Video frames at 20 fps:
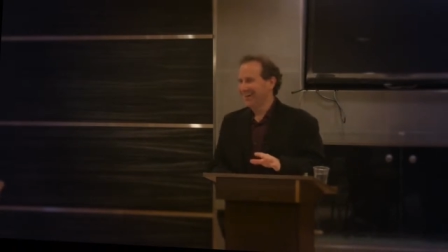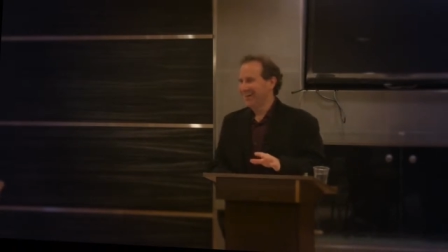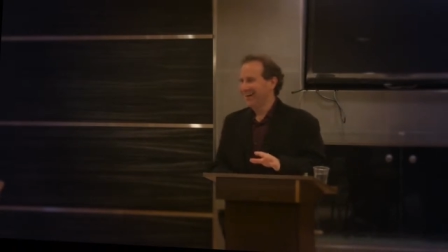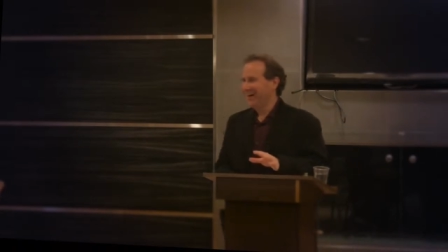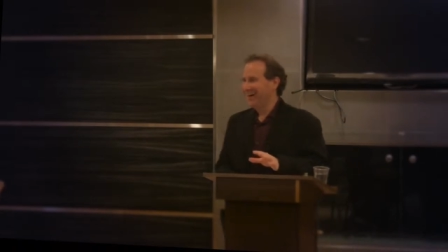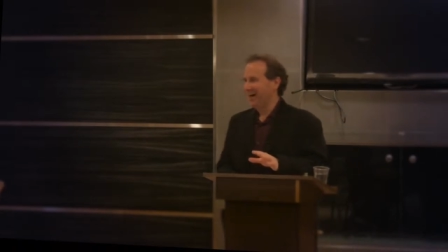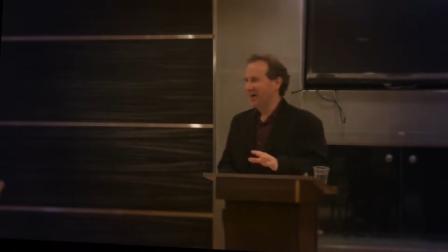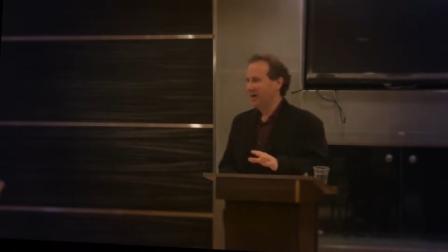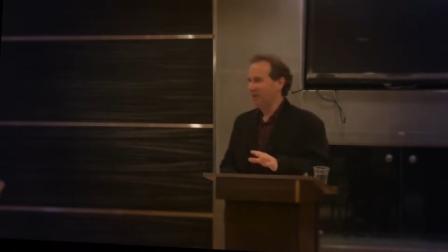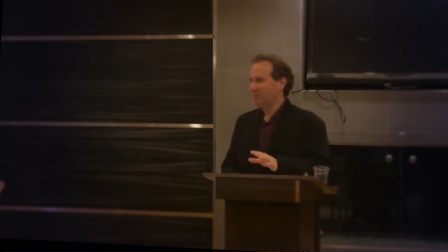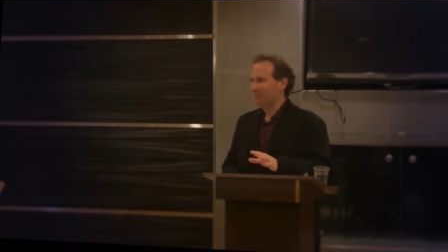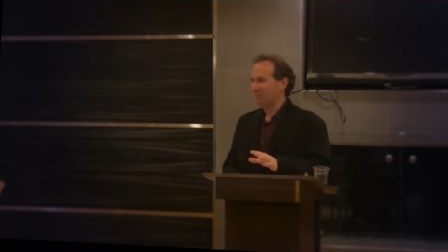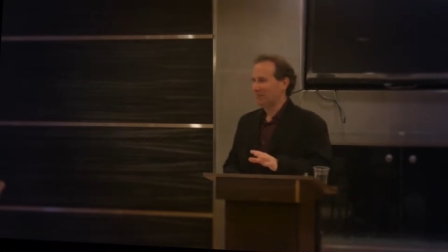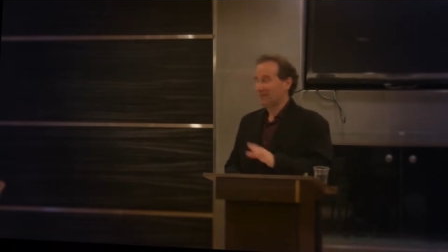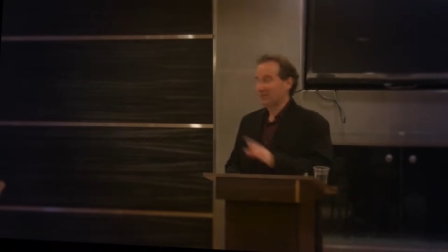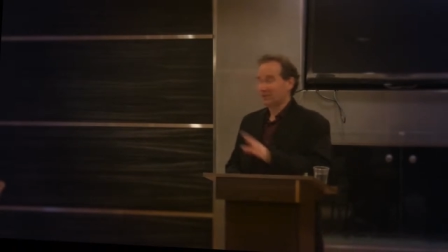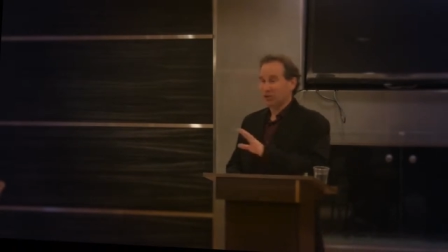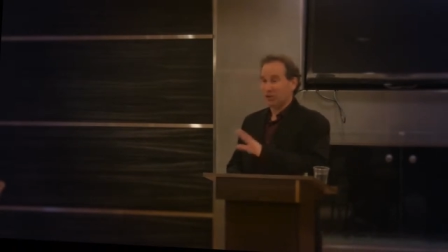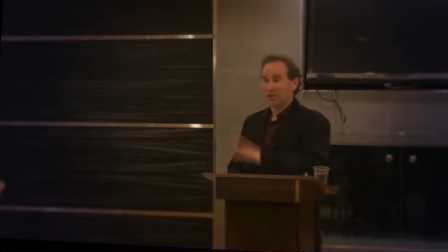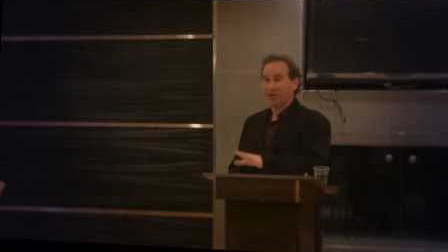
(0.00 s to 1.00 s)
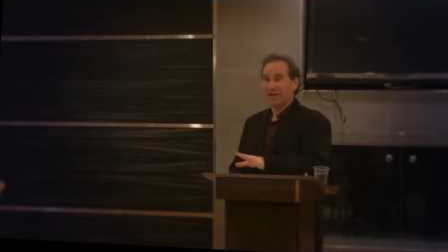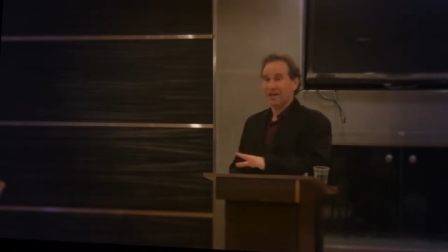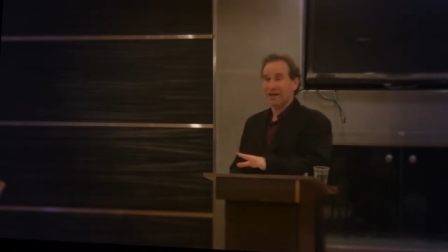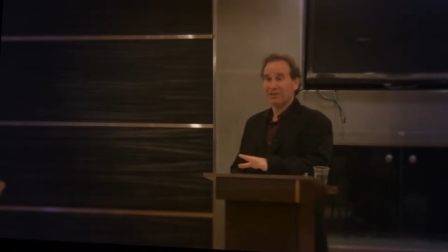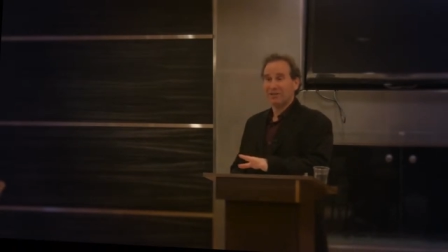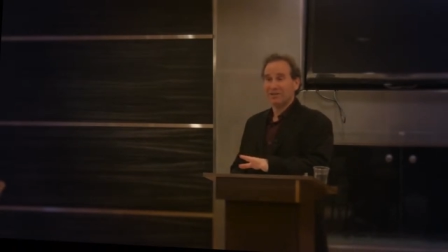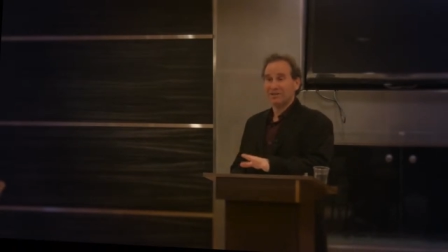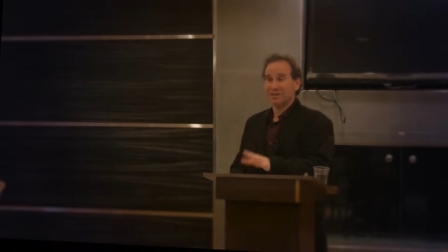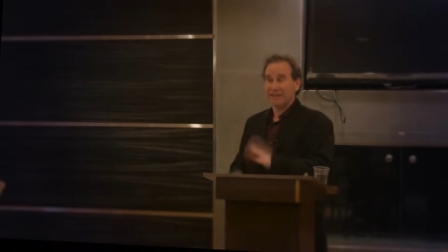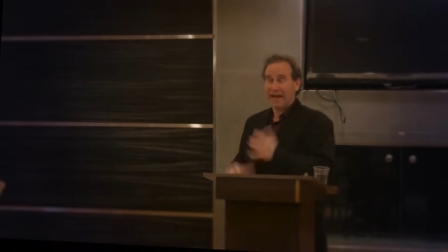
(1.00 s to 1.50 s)
um, I started
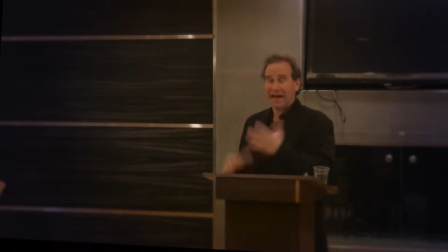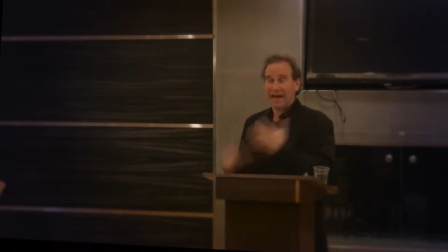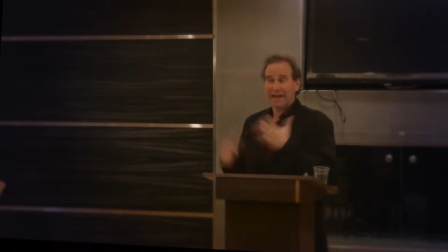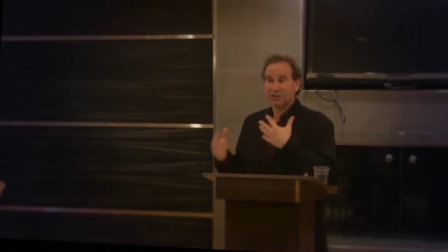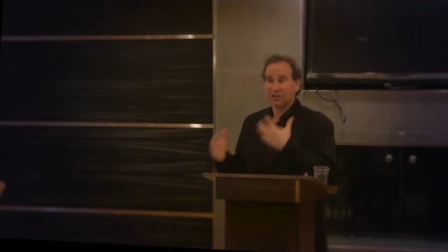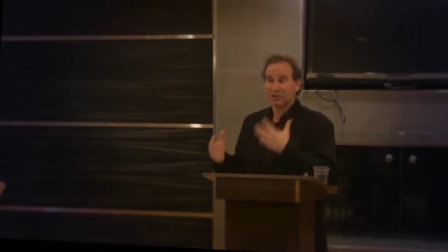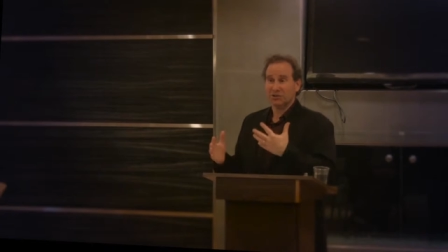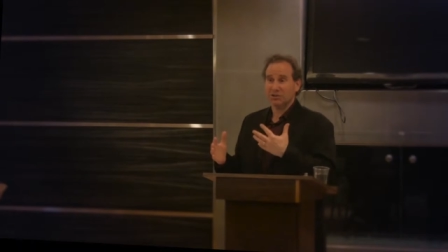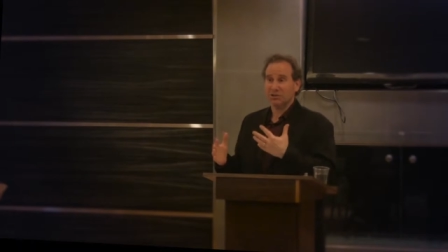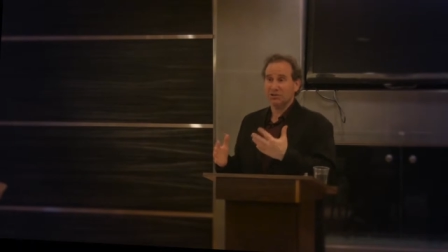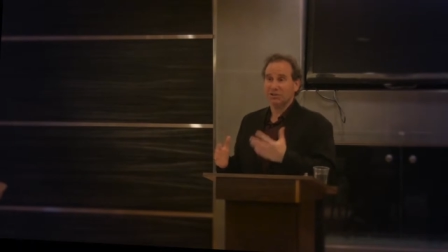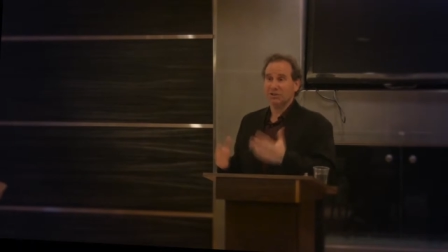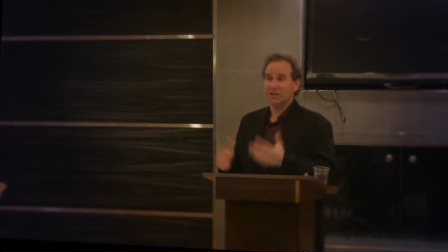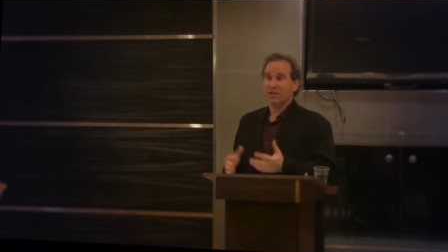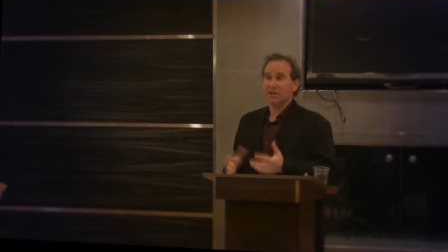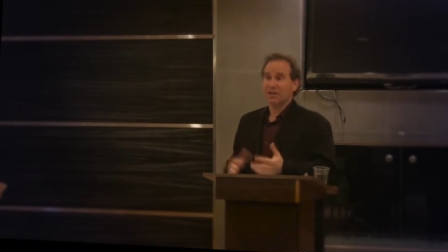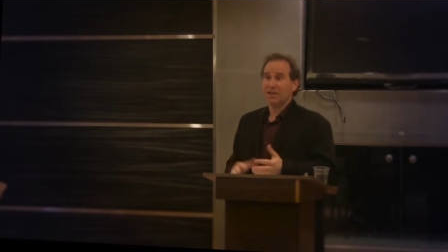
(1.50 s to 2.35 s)
out as an actor,